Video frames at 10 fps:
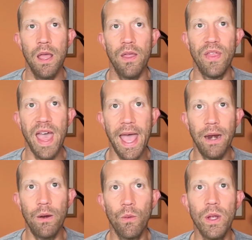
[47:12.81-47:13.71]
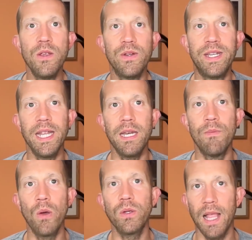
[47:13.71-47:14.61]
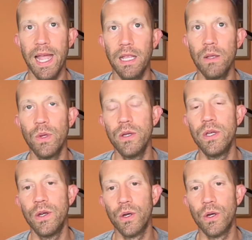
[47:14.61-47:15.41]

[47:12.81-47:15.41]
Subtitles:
that when you did your